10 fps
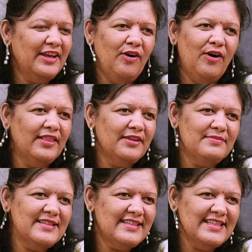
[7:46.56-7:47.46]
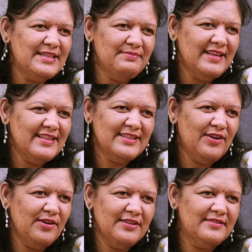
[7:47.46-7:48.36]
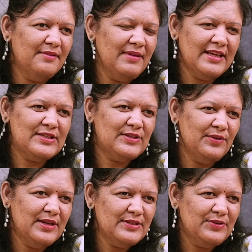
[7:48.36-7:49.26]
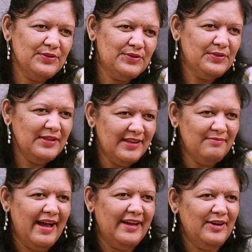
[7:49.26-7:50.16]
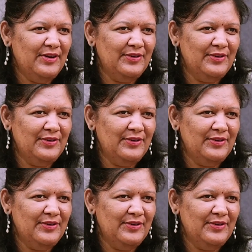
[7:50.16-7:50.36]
think all the businessmen or the big stories go through their background